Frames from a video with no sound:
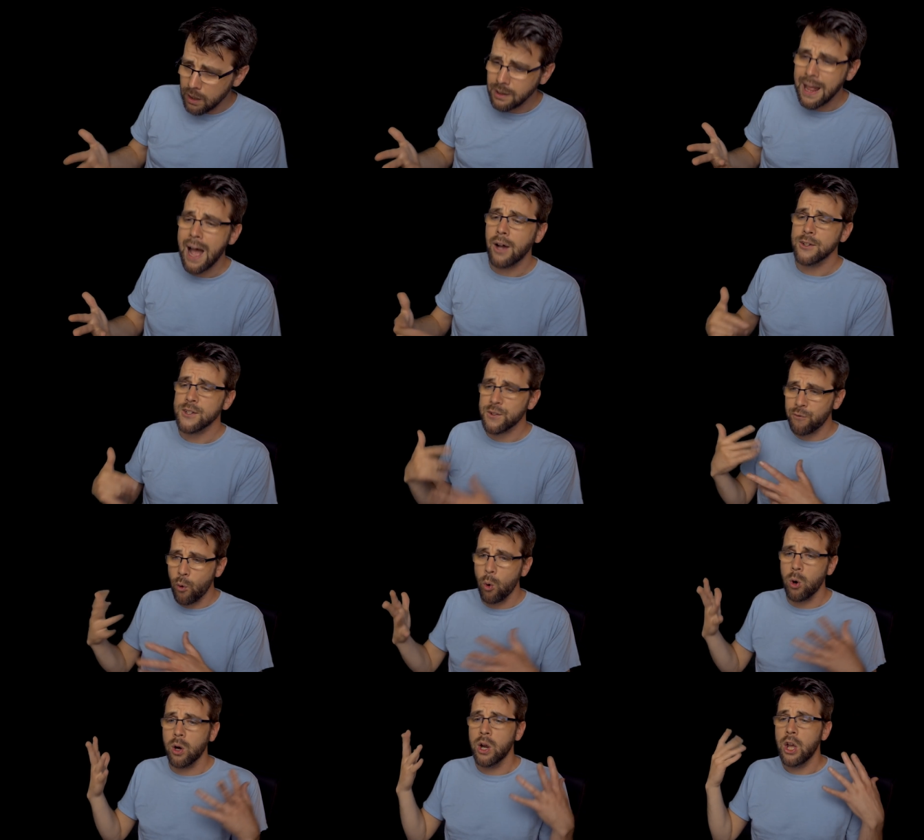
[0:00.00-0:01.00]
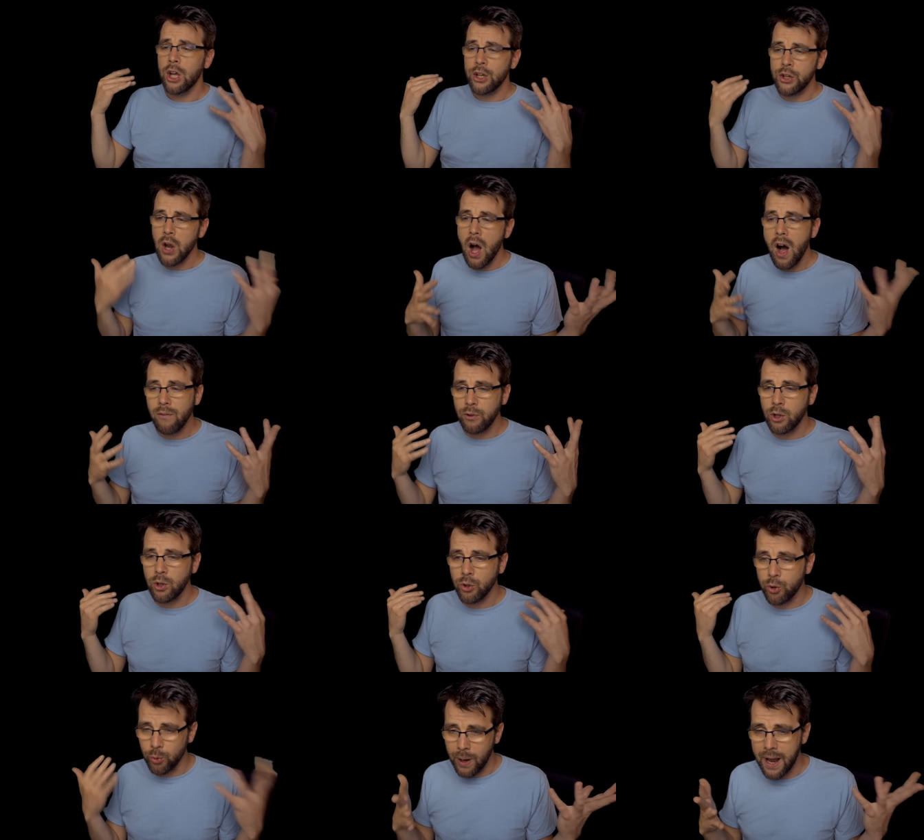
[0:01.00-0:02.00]
allows for
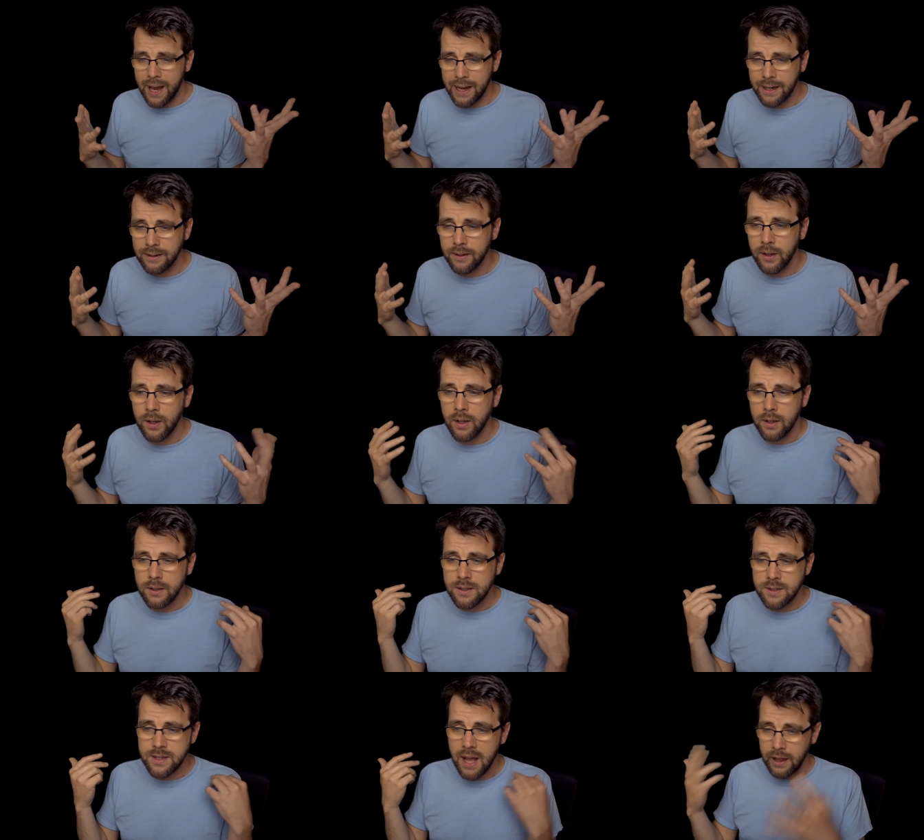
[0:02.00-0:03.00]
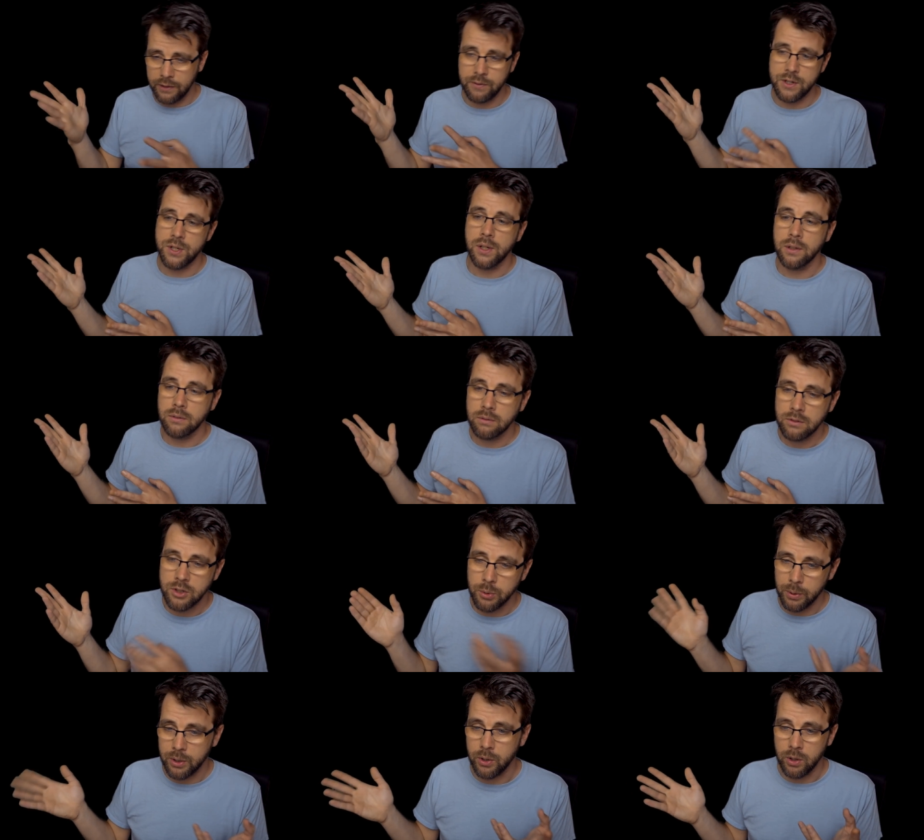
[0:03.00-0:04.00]
novel grade television
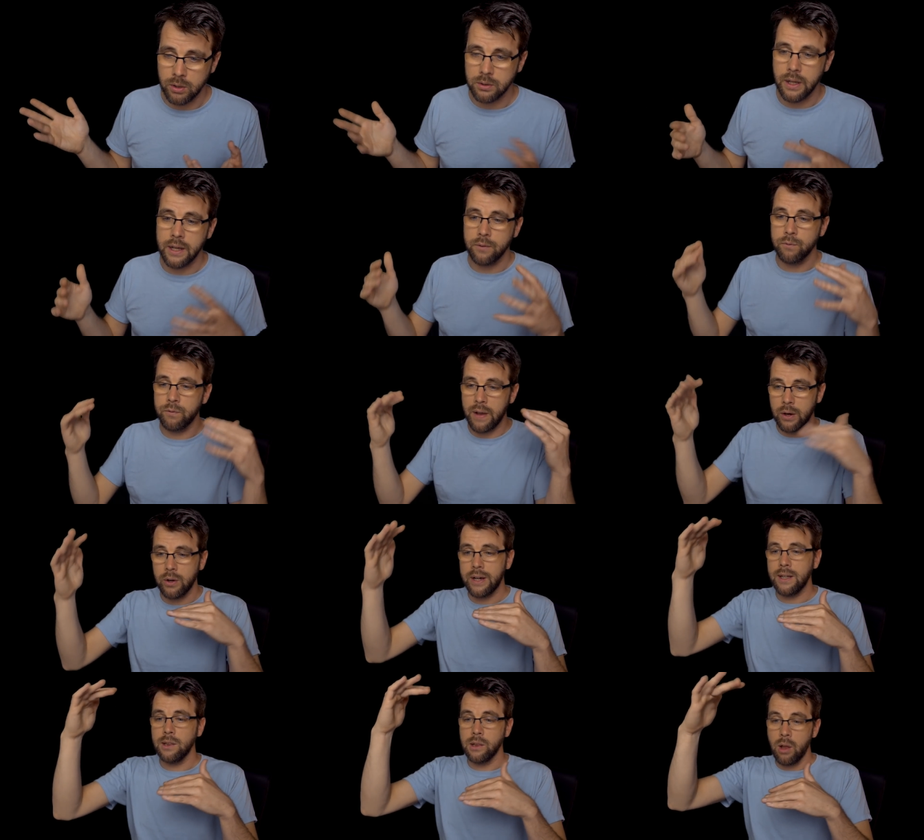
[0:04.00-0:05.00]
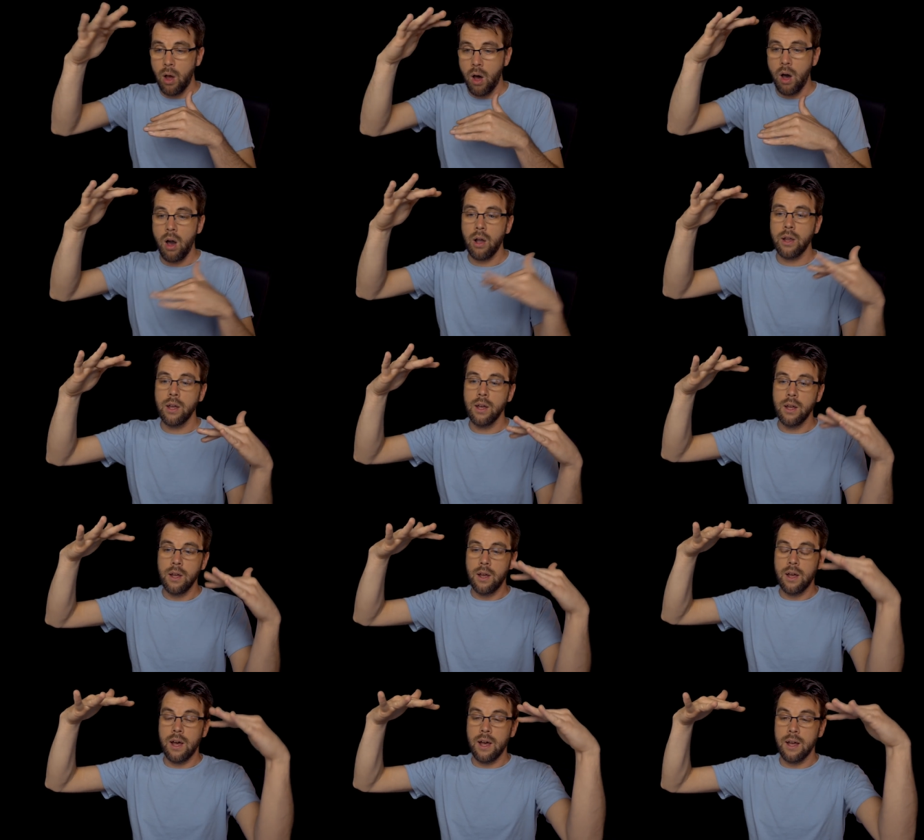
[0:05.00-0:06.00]
to occur, like very long,
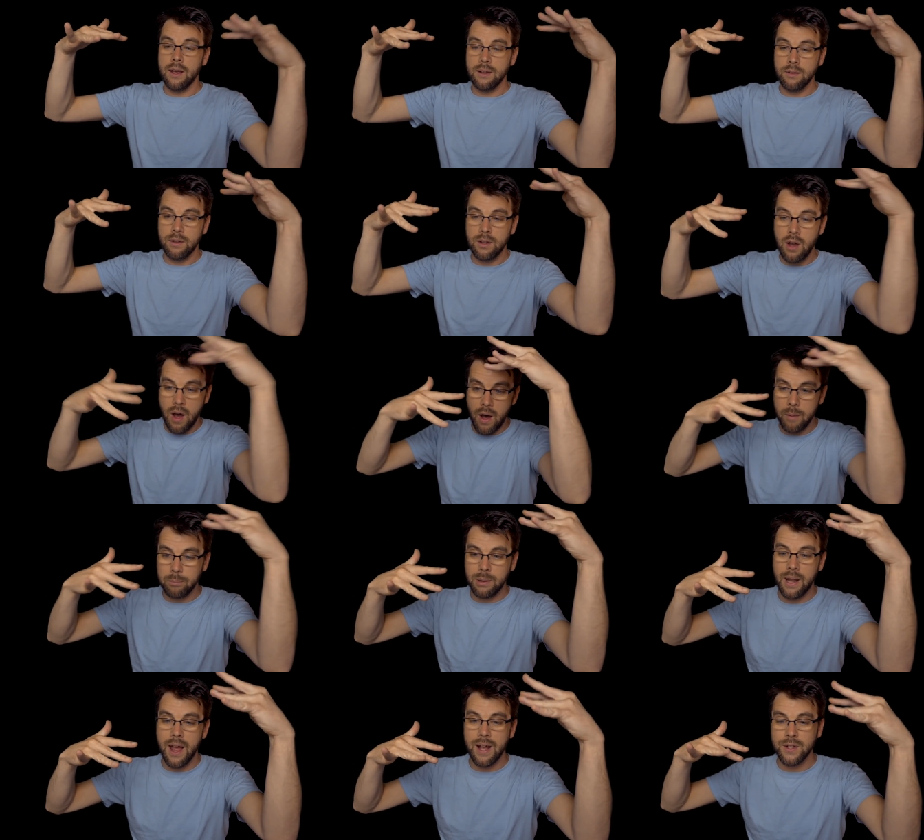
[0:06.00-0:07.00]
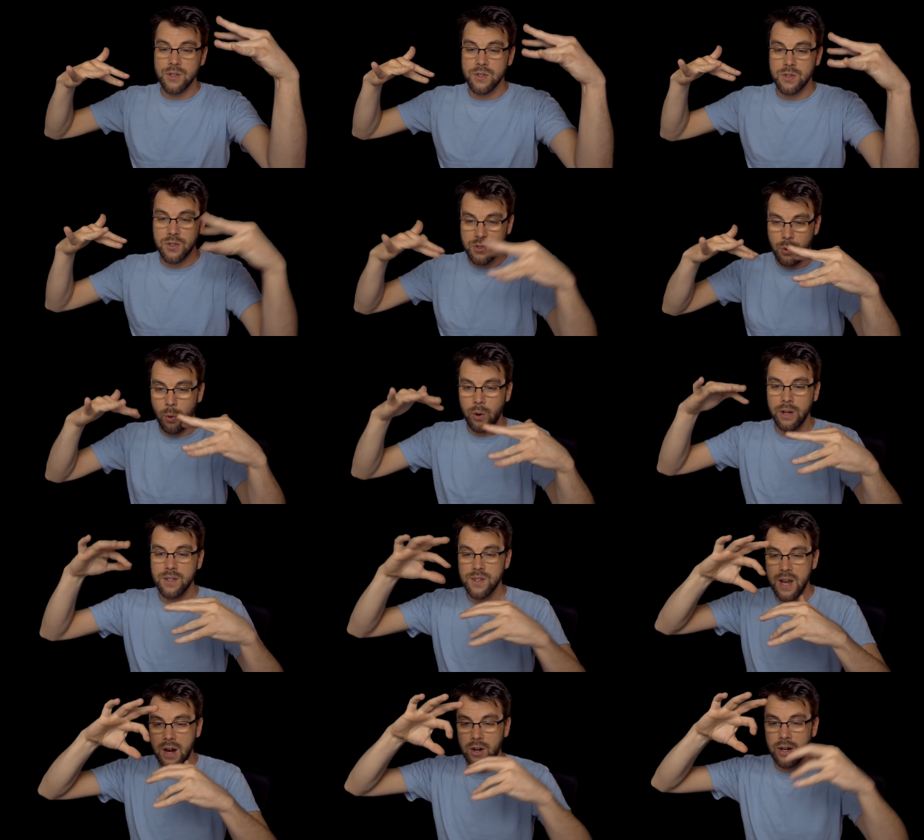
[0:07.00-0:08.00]
uh, complex
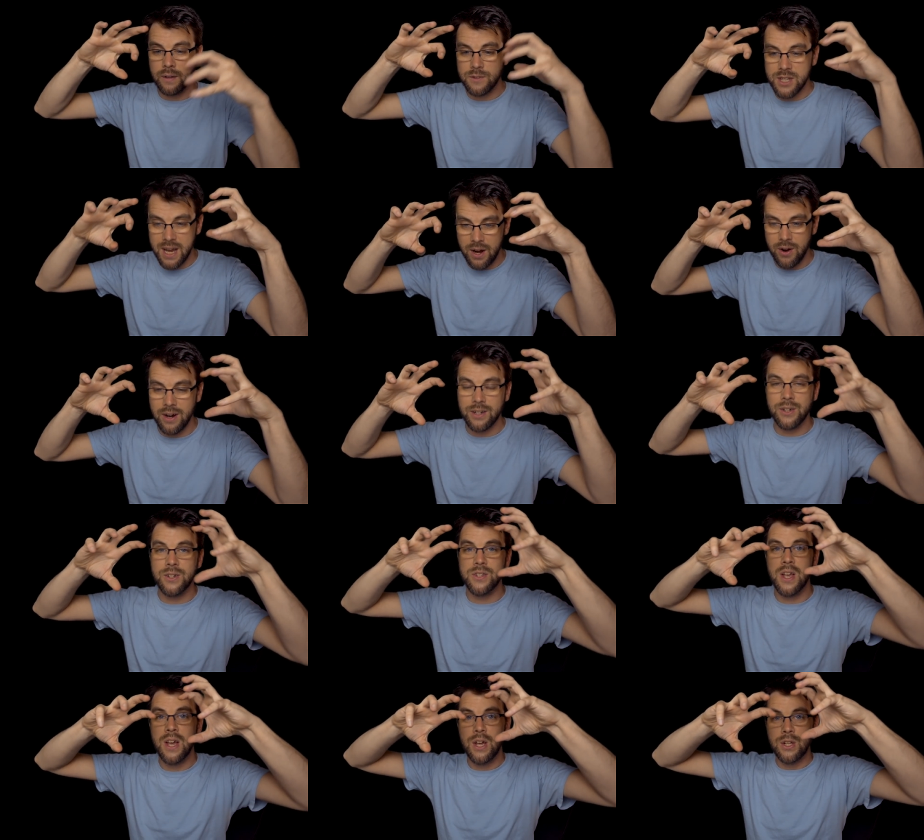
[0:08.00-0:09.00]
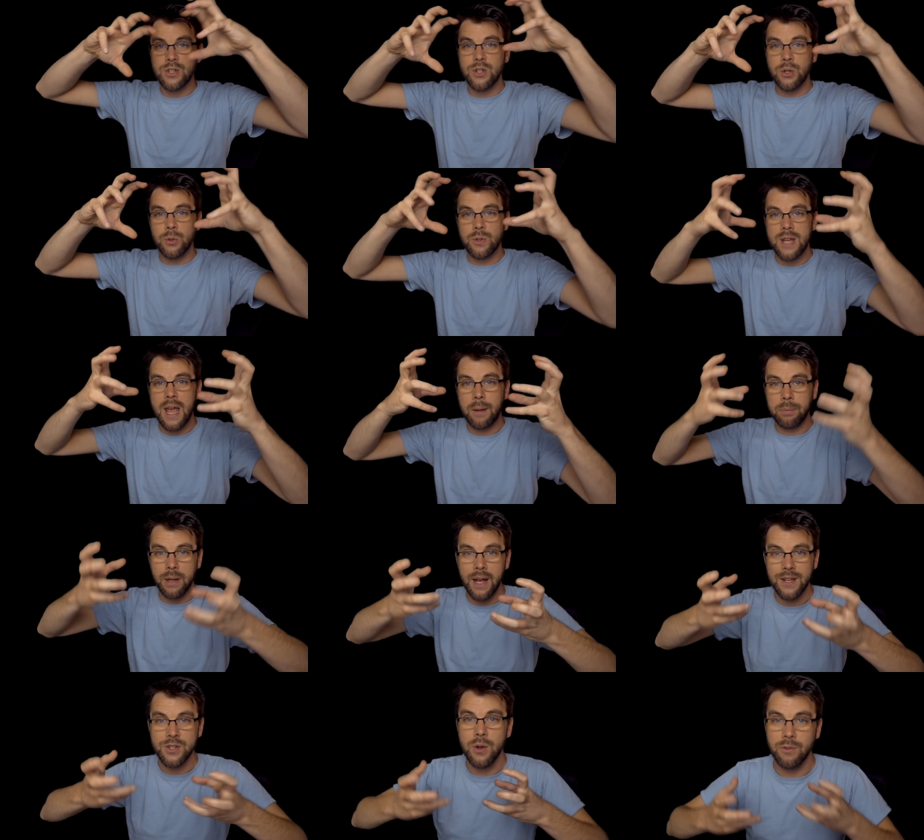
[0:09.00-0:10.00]
stories, narratives, characters to take
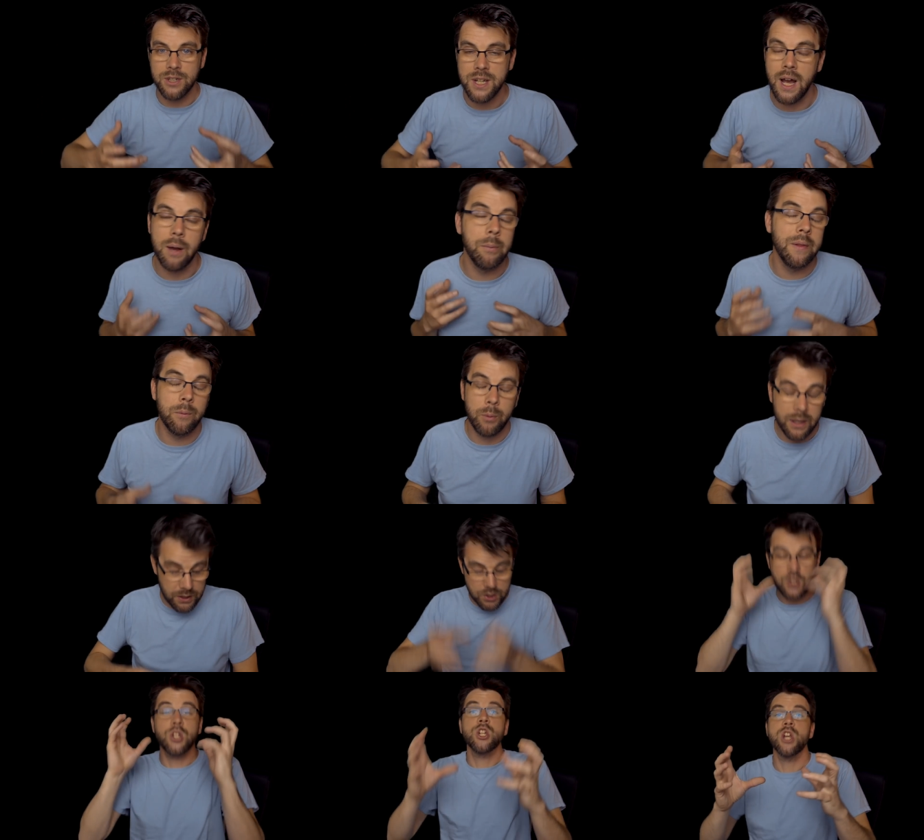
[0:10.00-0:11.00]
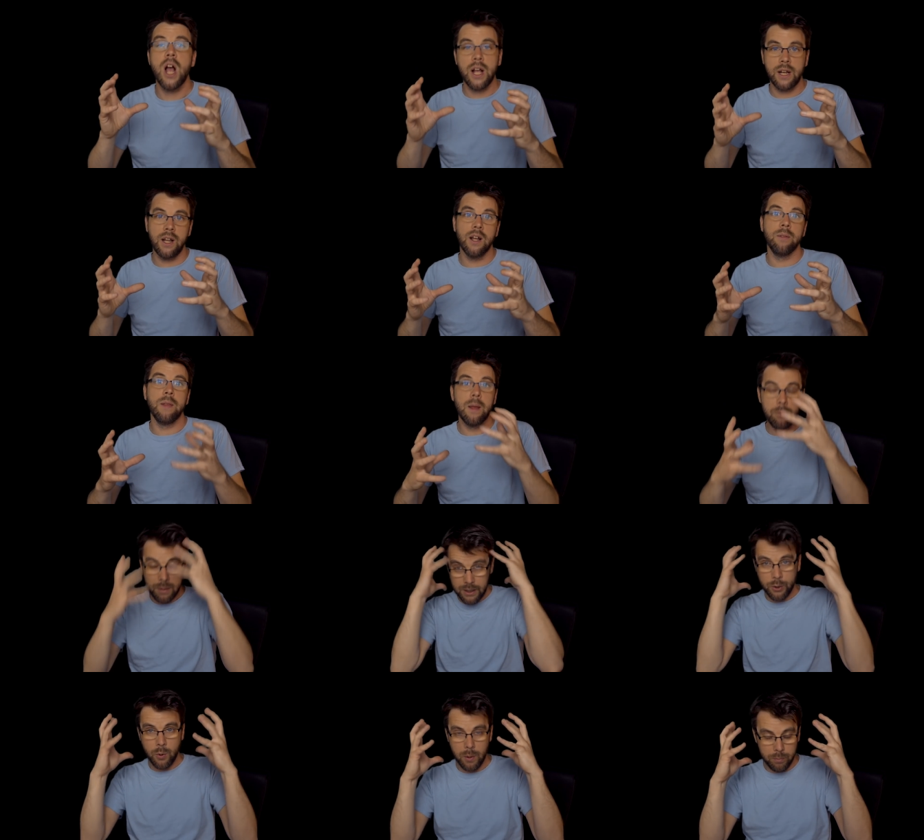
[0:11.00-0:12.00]
place over time, and then we can just shotgun them
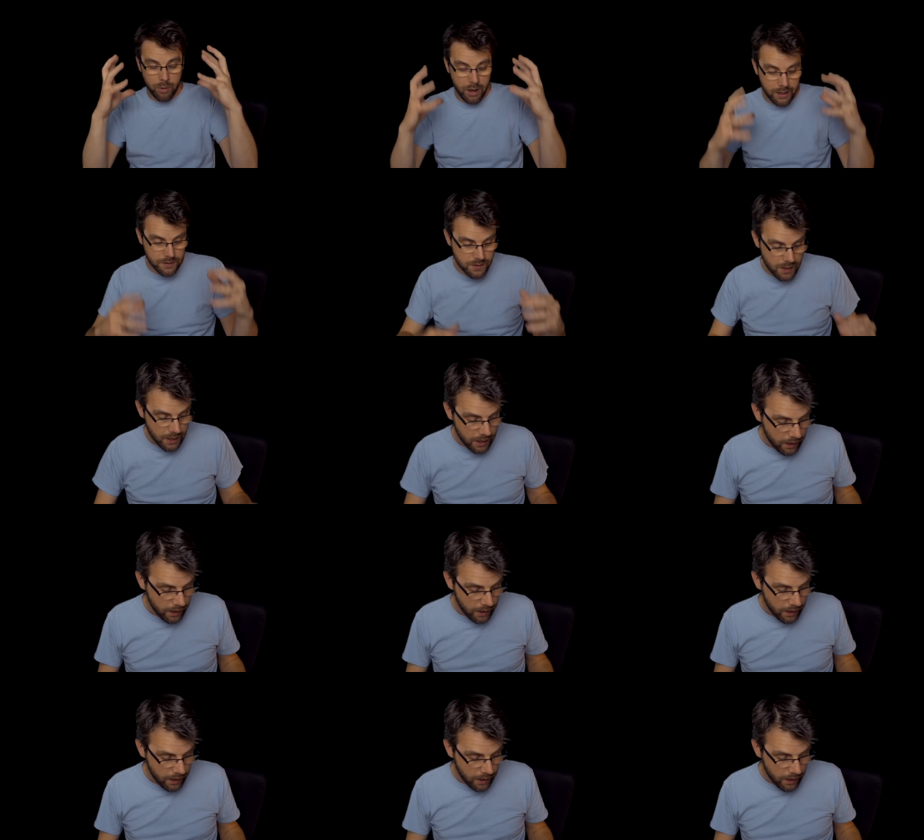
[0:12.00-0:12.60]
into our brains.